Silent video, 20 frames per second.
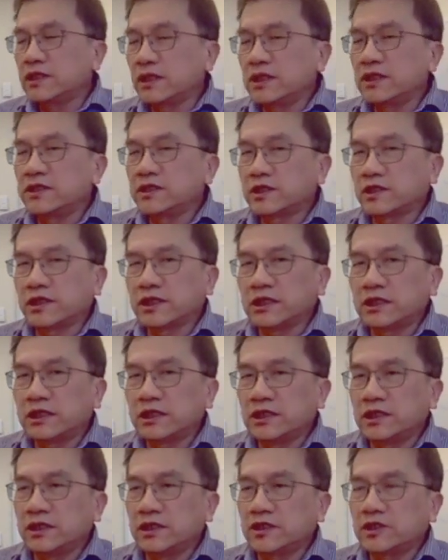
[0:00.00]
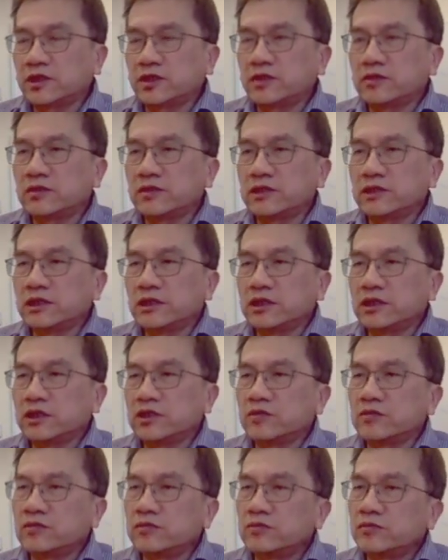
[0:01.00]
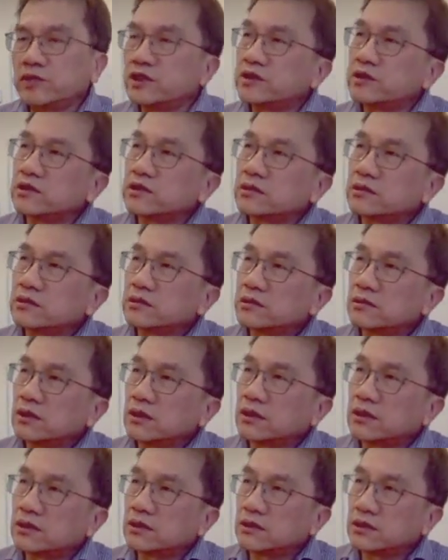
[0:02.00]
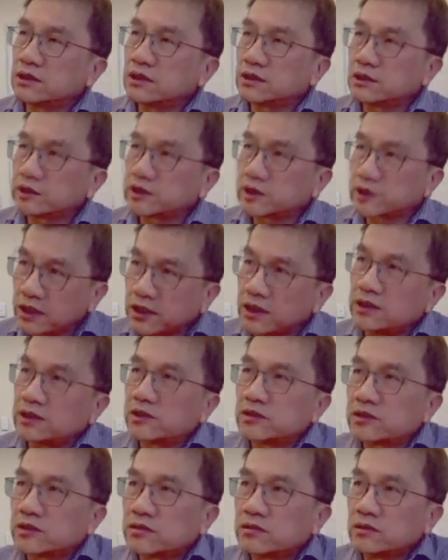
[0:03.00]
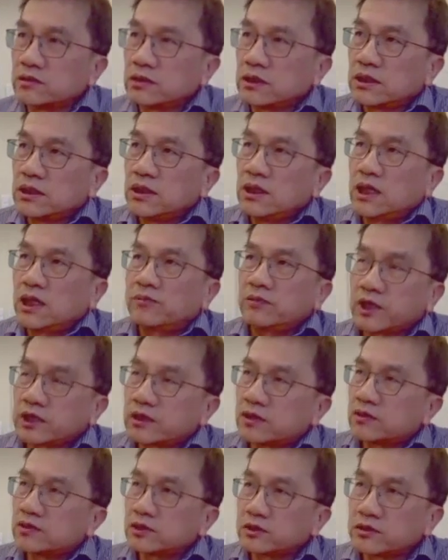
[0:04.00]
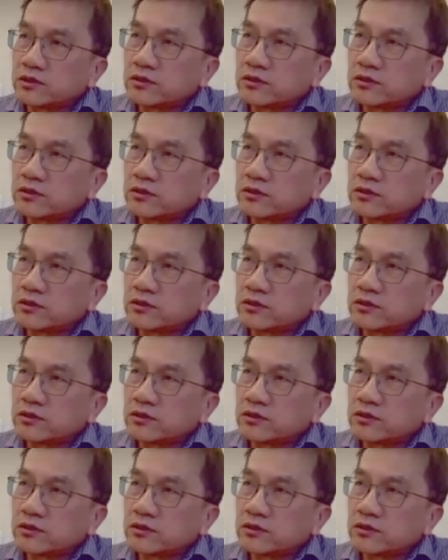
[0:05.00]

It's still in incubation stage, so I'm not going to...